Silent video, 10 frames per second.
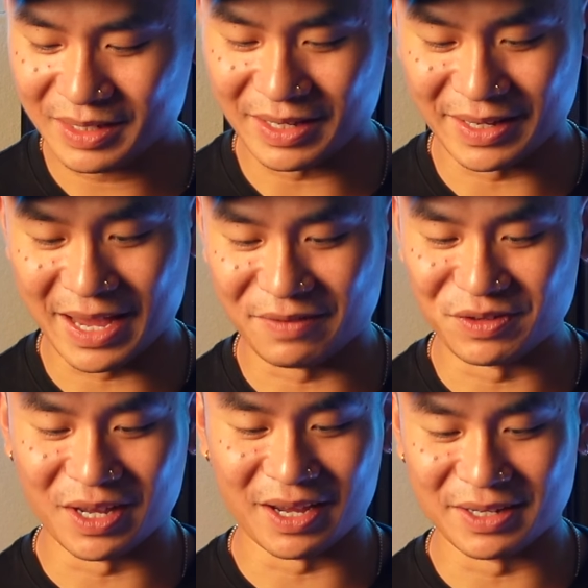Yeah, if you
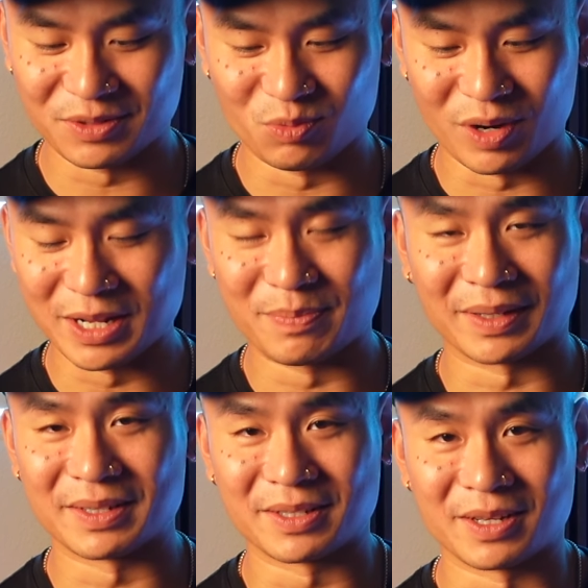guys wanted to
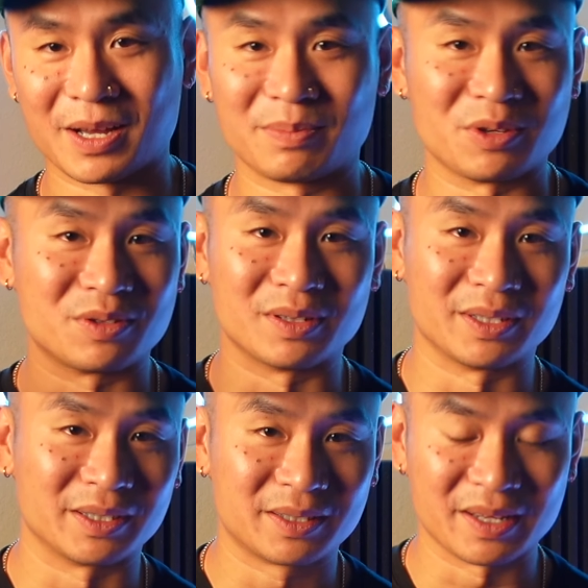pick this up, use the
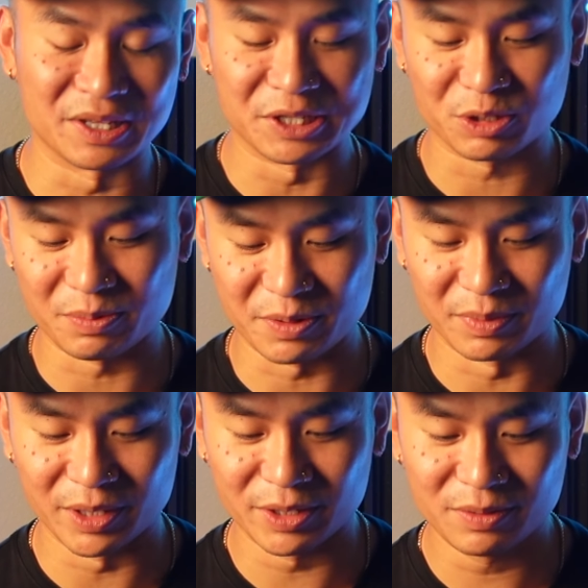link in the description
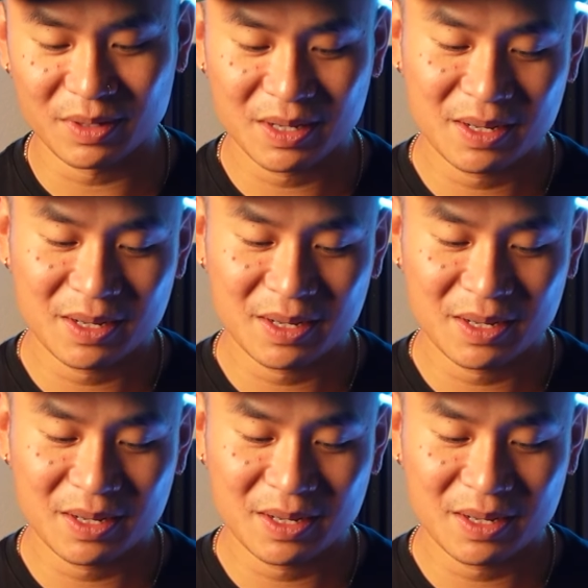below.